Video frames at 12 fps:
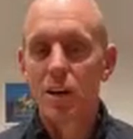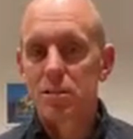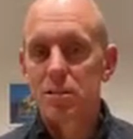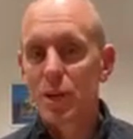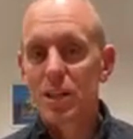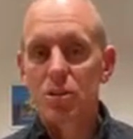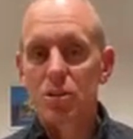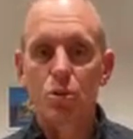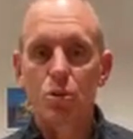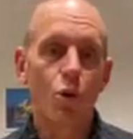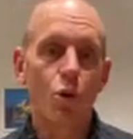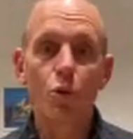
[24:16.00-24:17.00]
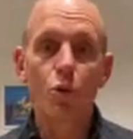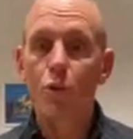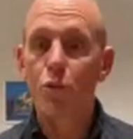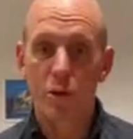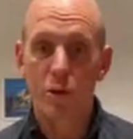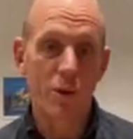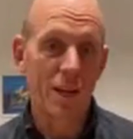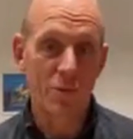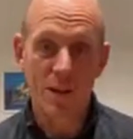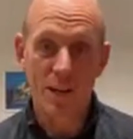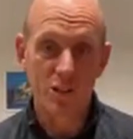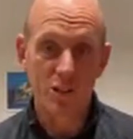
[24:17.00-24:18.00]
So we can do all the free
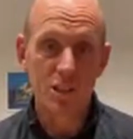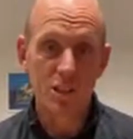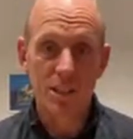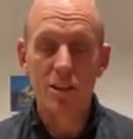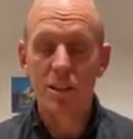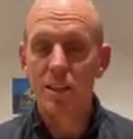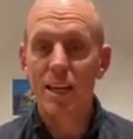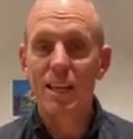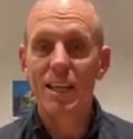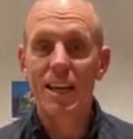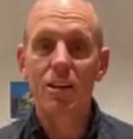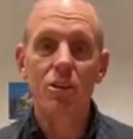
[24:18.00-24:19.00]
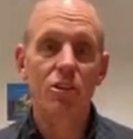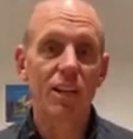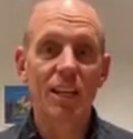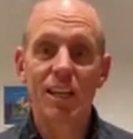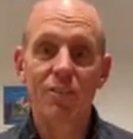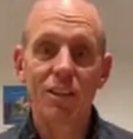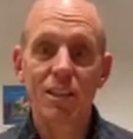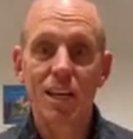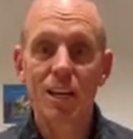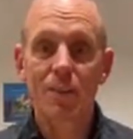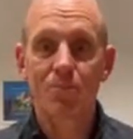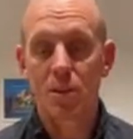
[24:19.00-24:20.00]
weight ranges, that they can on any given
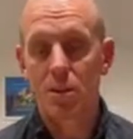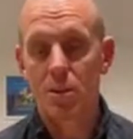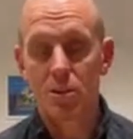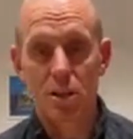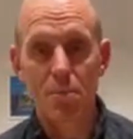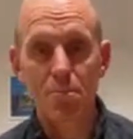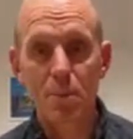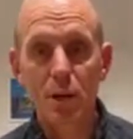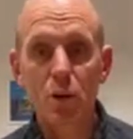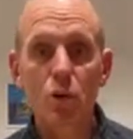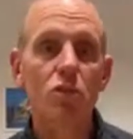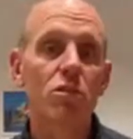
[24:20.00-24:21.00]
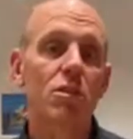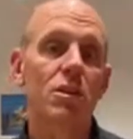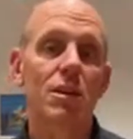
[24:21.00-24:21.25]
day. Dumbbells,